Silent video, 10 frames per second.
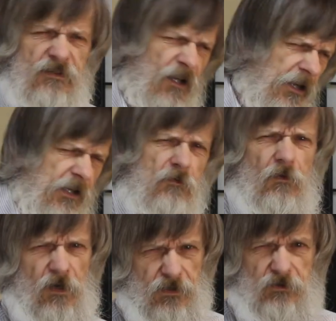until I can
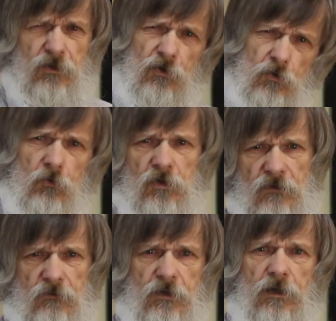find
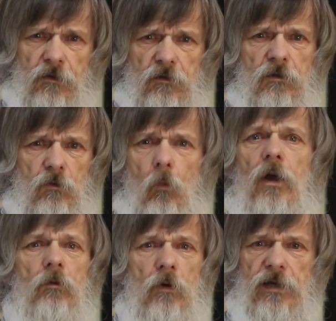conclusive evidence
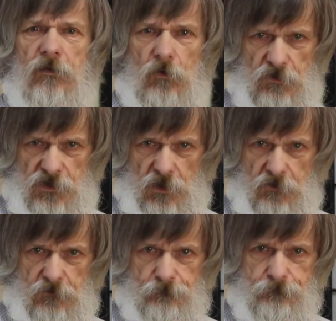one way or the other.